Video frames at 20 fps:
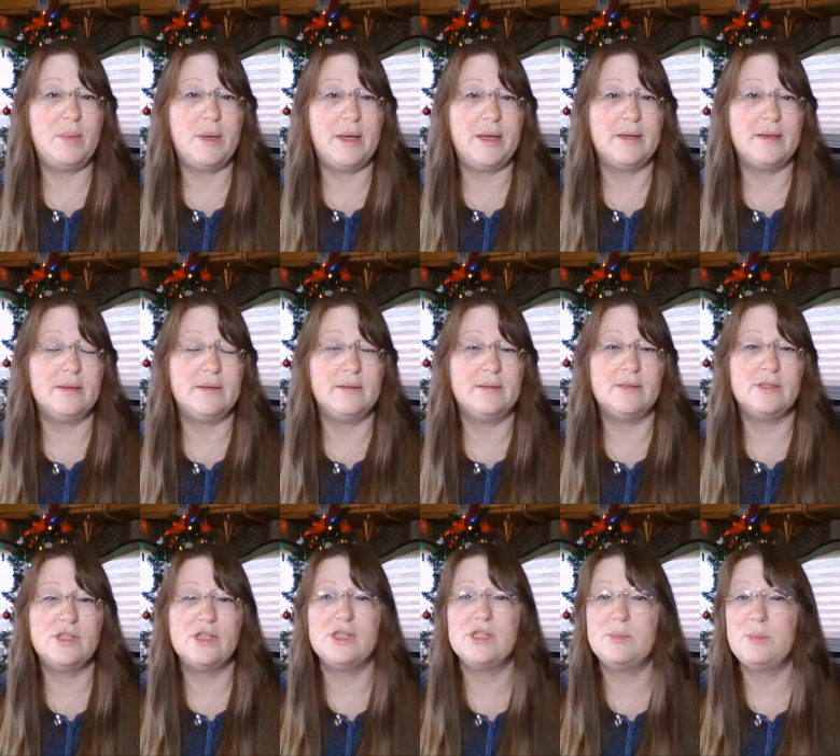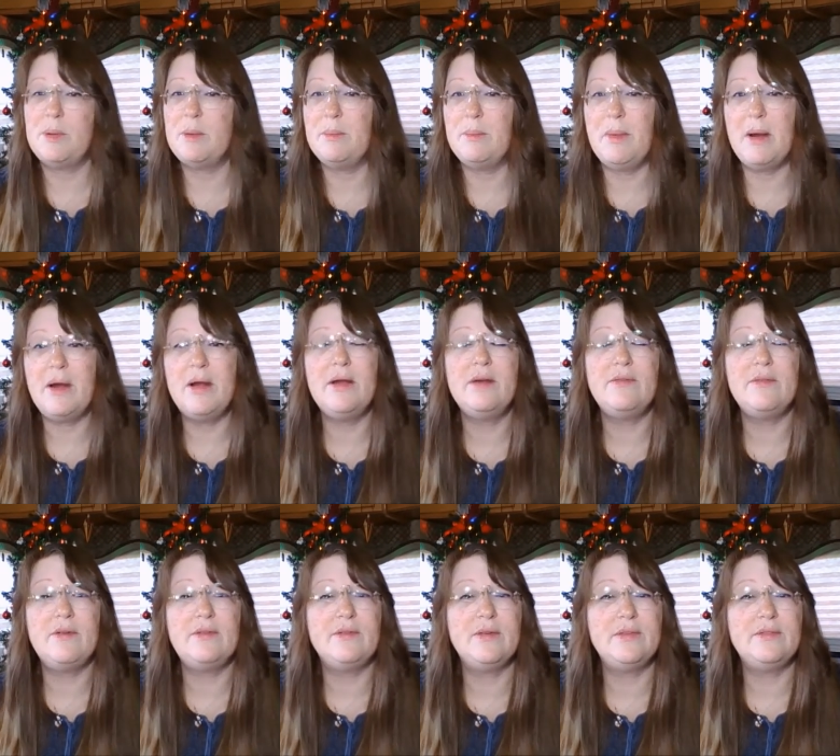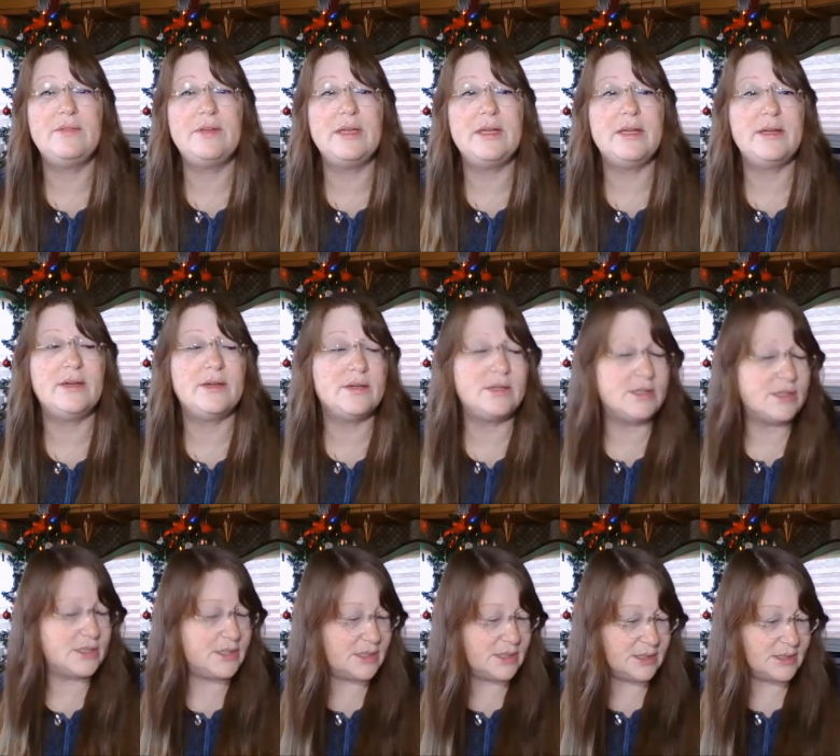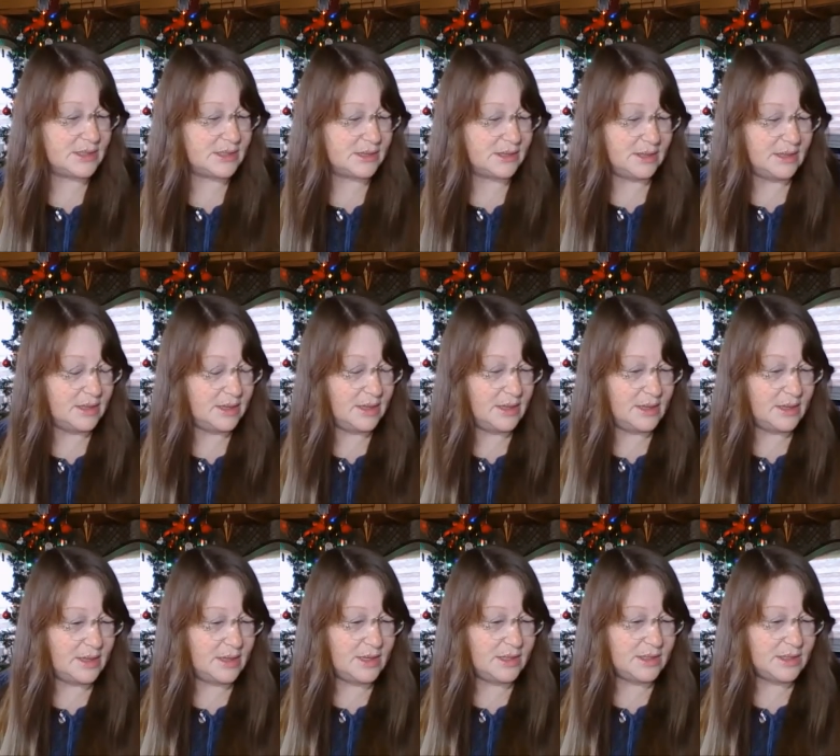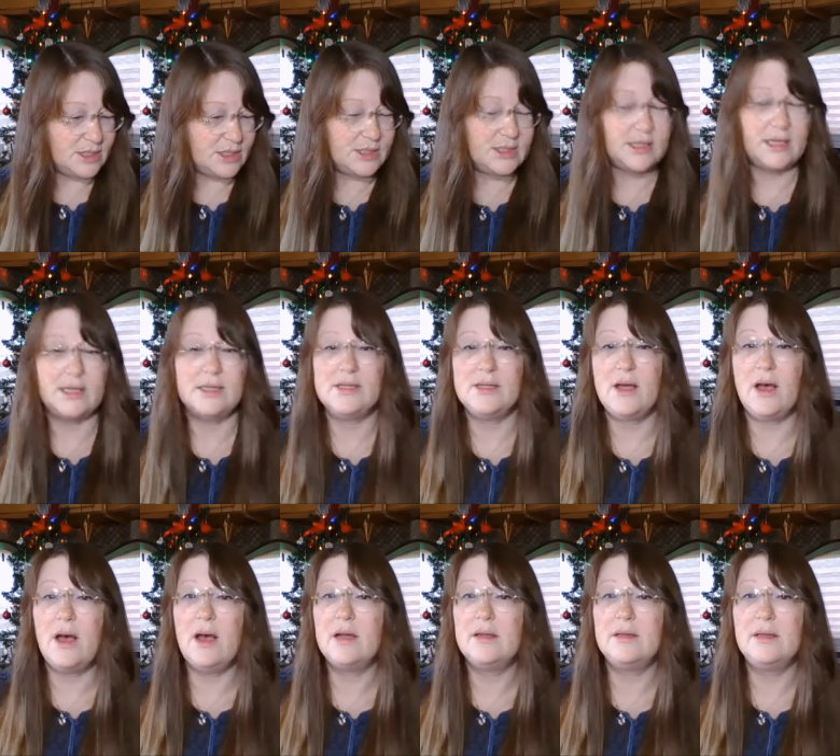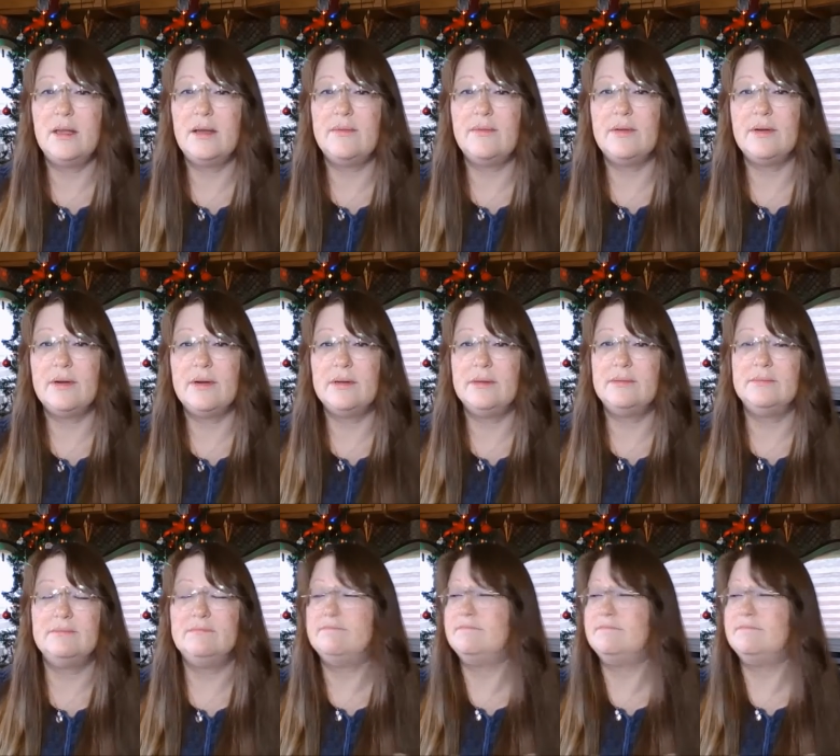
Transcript: But she's been married for 50 years. She's a dog lover.